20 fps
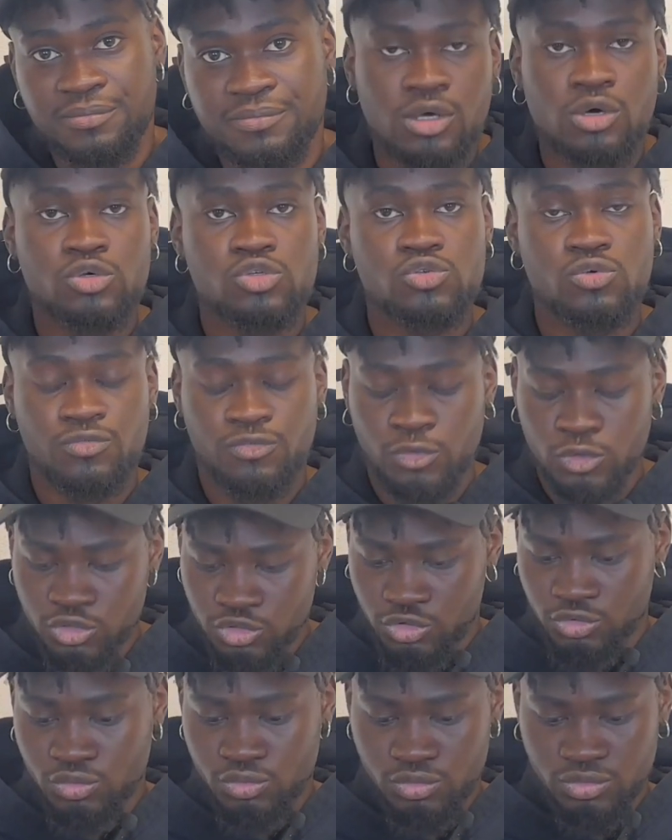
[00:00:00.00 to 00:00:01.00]
And also for
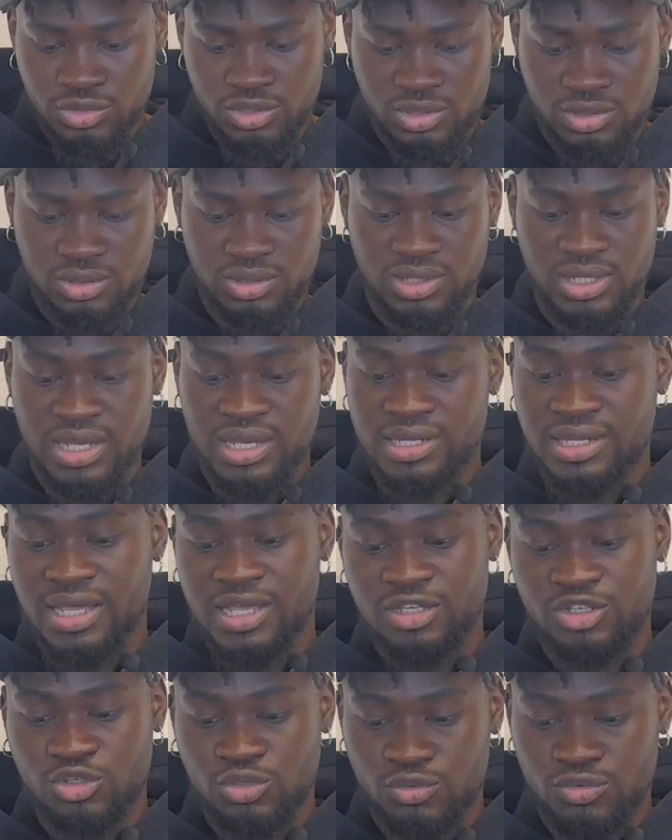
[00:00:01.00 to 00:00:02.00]
shoes, there are
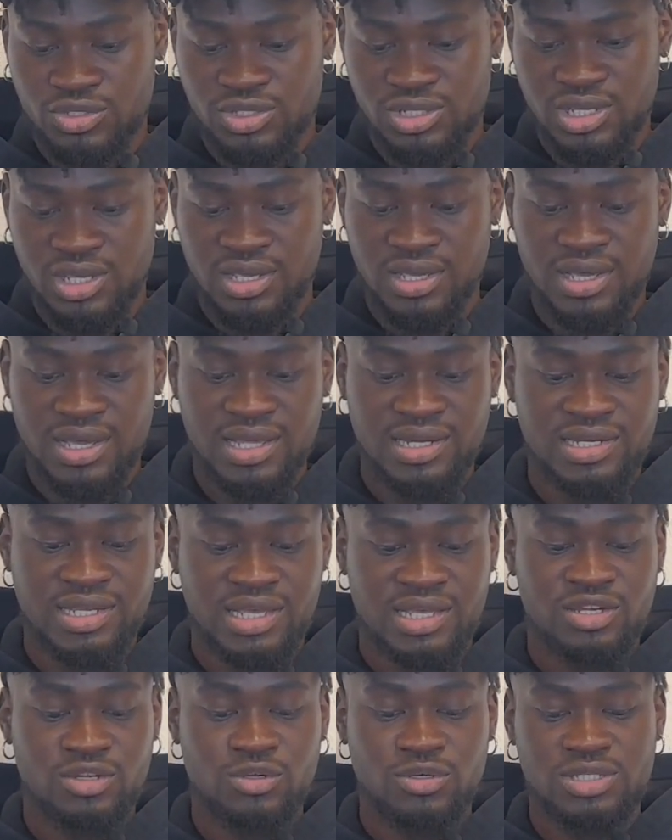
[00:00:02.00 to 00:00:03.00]
nice shoes here and
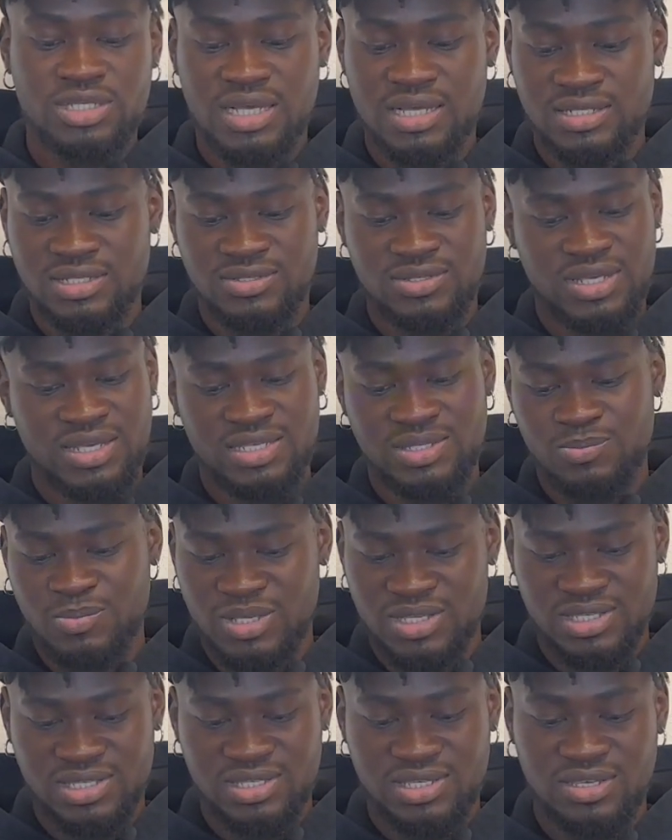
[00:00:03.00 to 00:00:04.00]
they are not as
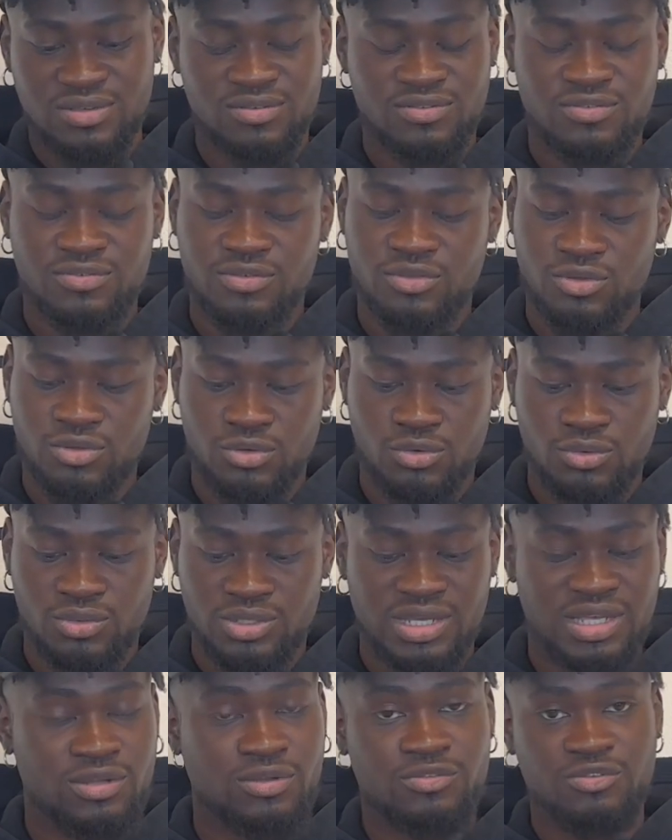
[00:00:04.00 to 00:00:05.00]
expensive. You
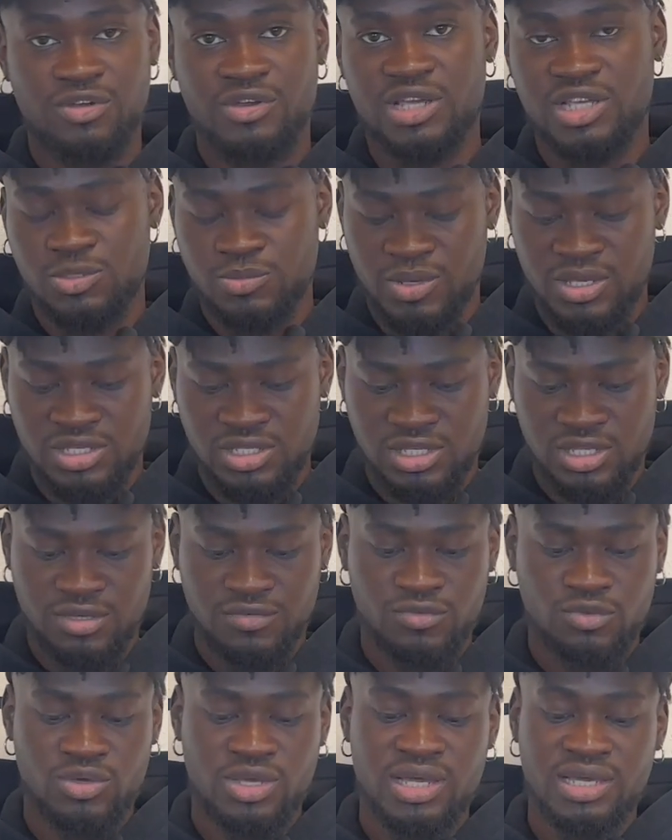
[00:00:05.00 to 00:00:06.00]
know, they are not very
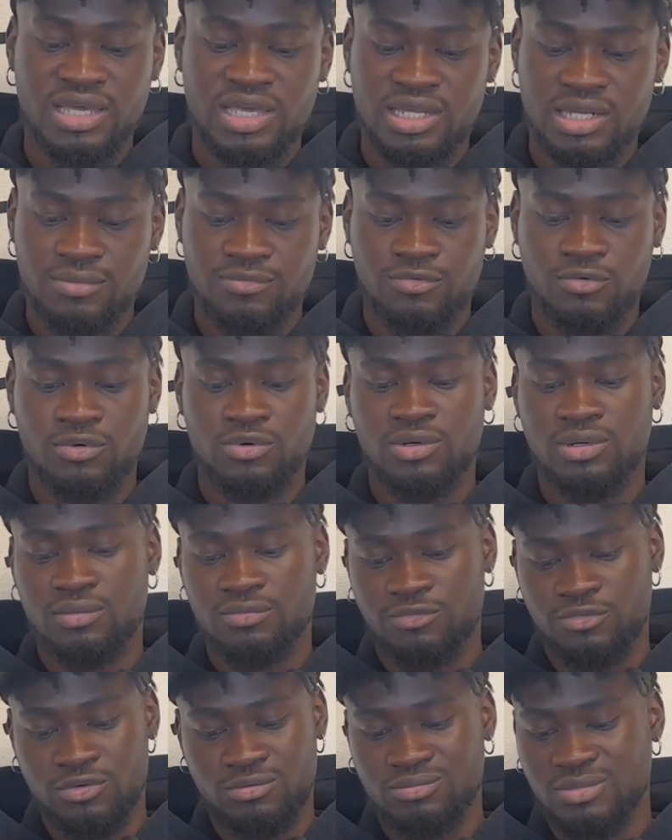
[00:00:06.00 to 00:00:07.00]
expensive. You can get them for
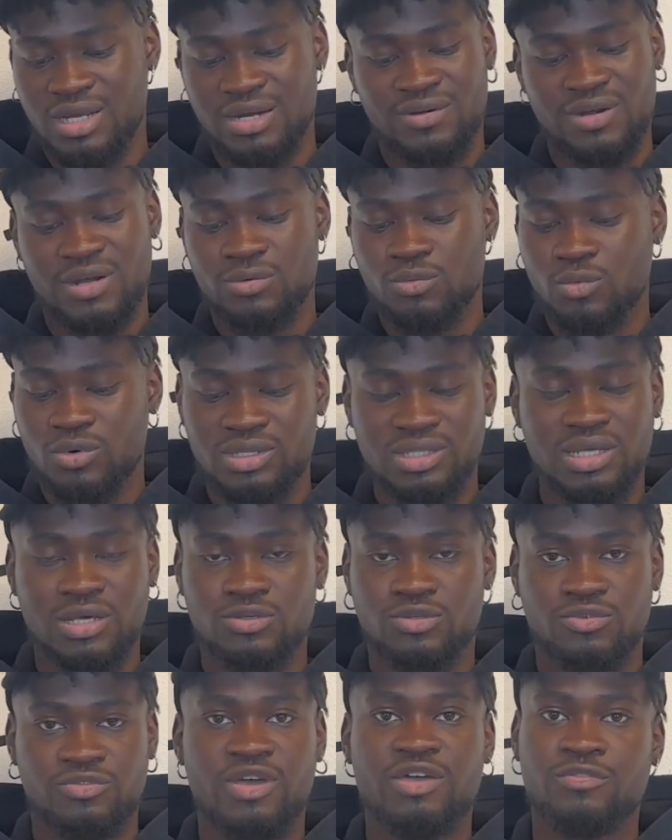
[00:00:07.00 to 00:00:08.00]
from around
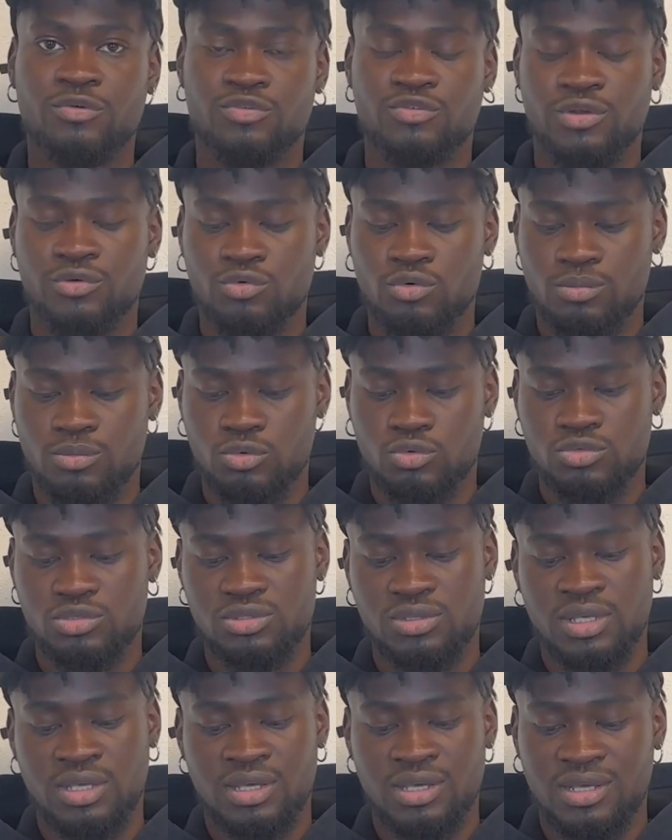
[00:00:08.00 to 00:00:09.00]
1,500
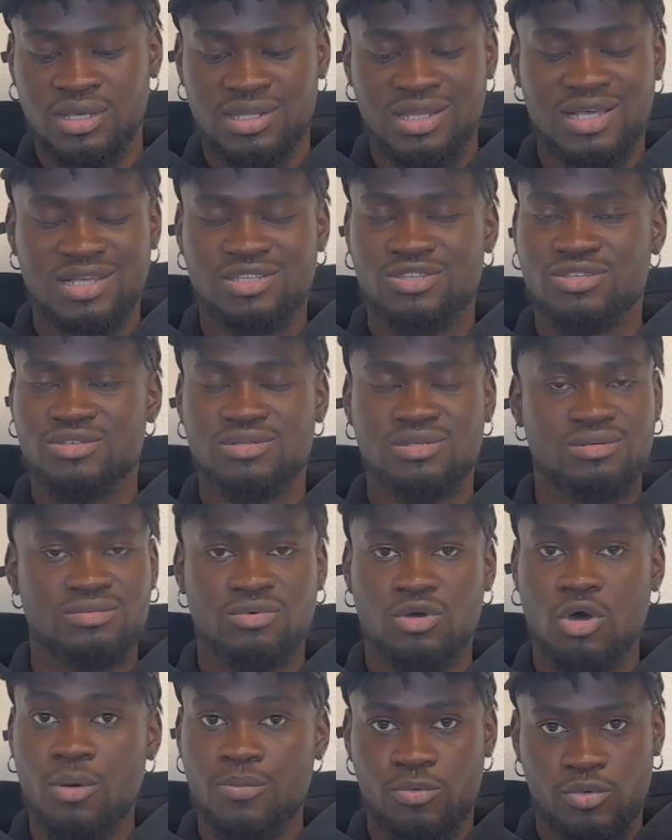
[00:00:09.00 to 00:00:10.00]
rubles. That's
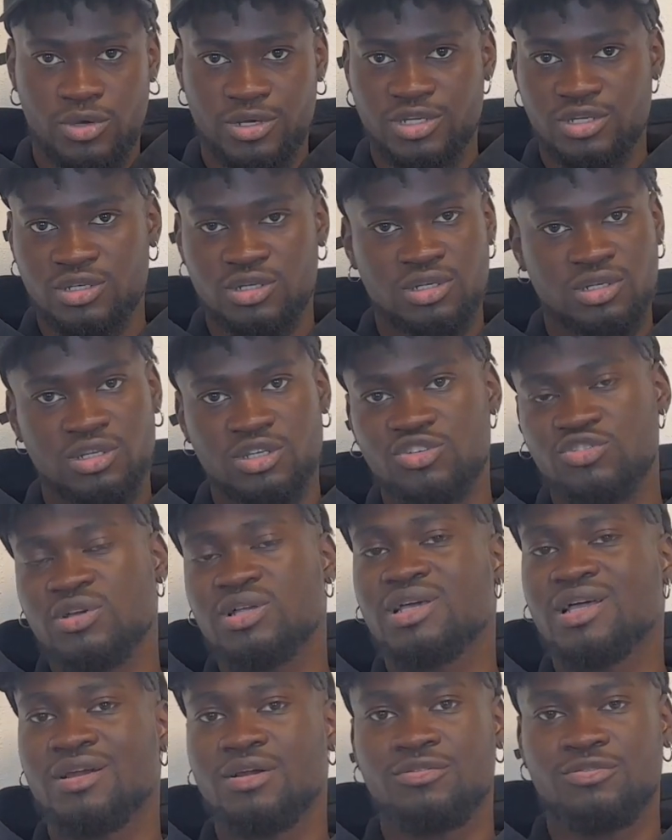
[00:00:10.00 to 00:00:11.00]
upward,
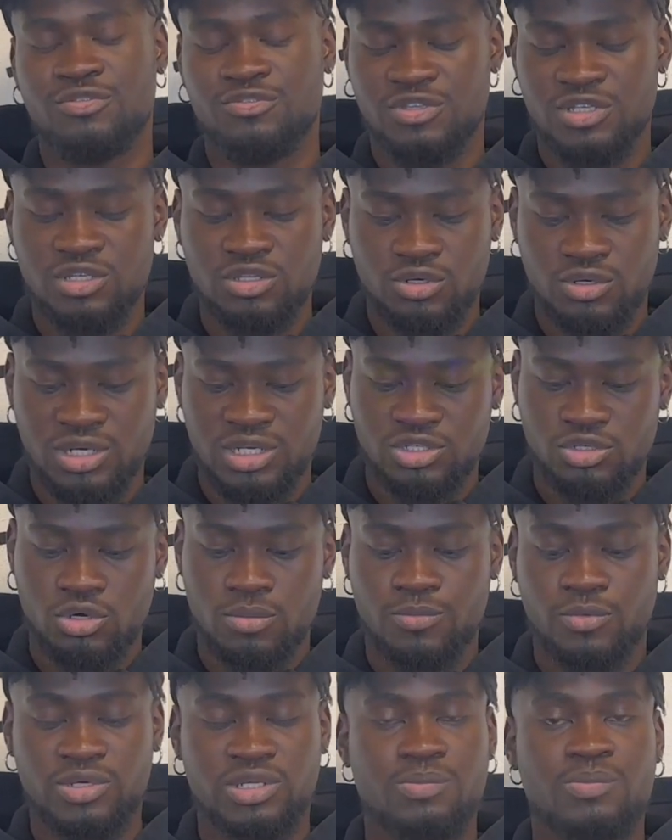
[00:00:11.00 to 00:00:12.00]
literally around
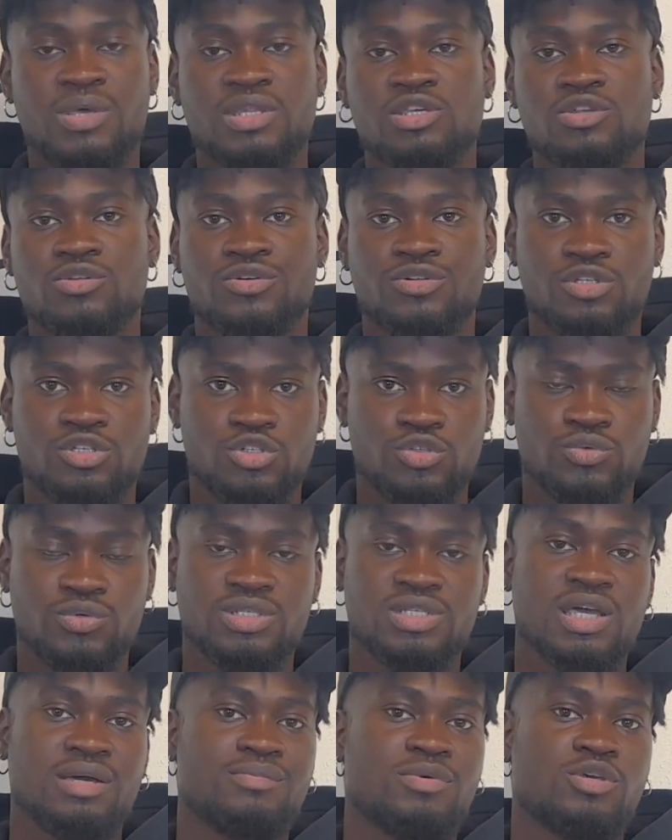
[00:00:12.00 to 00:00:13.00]
$15 upward. Depending on the shoe,
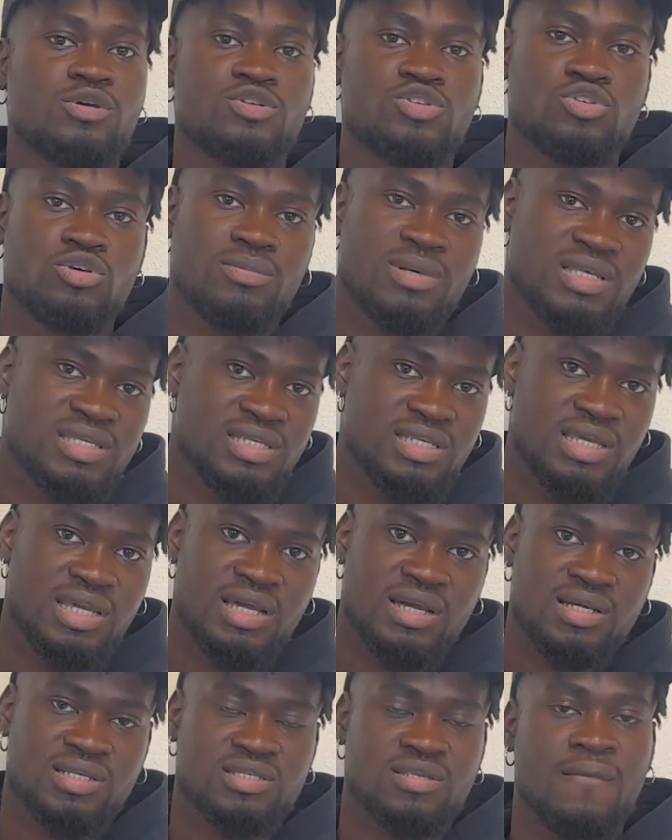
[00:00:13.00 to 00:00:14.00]
it can be your summer
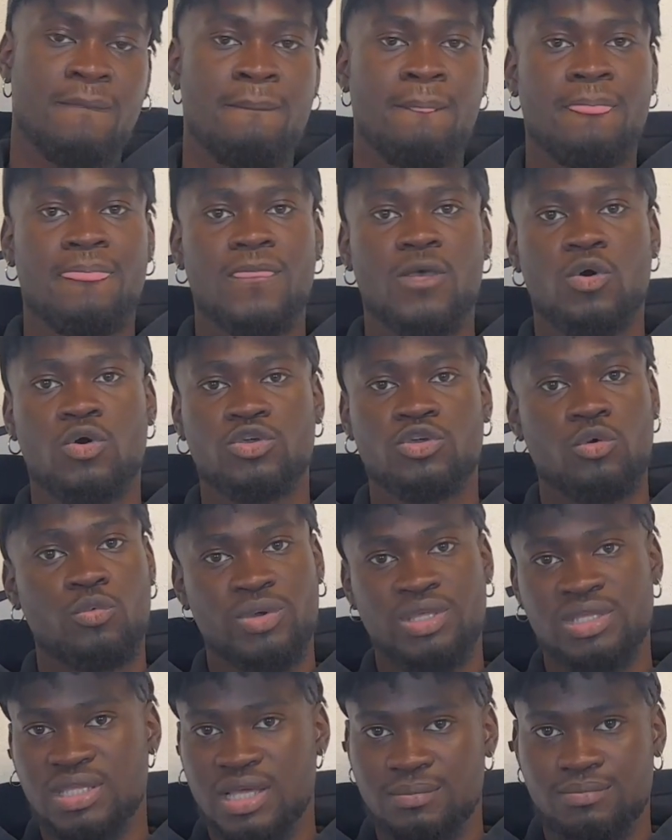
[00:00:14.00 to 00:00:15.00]
sneakers or your
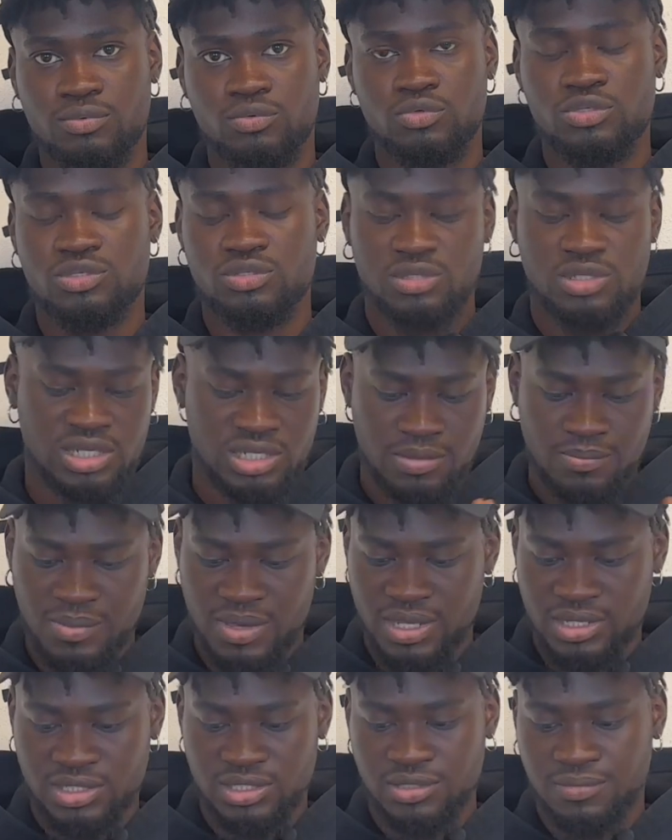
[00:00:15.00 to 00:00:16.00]
winter boots. It
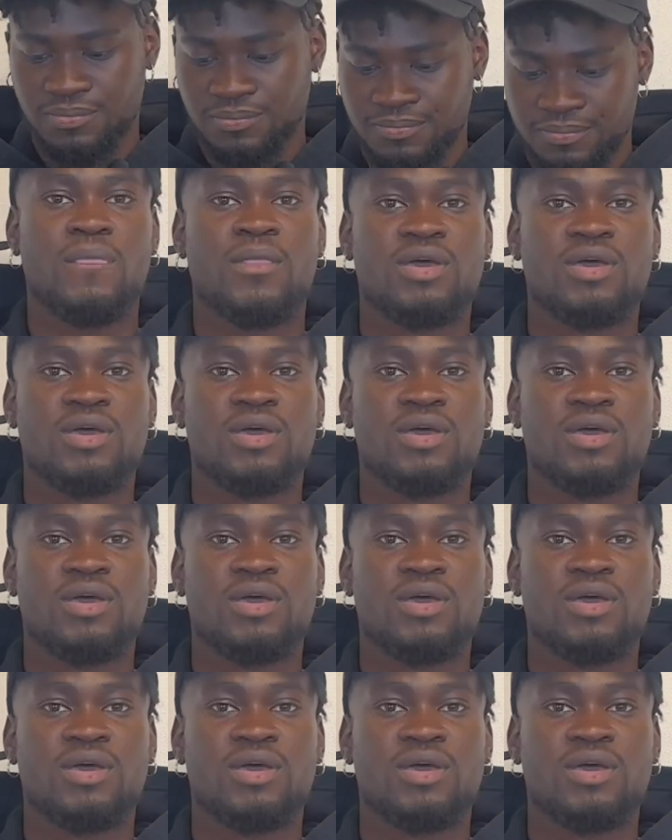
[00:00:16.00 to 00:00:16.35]
depends.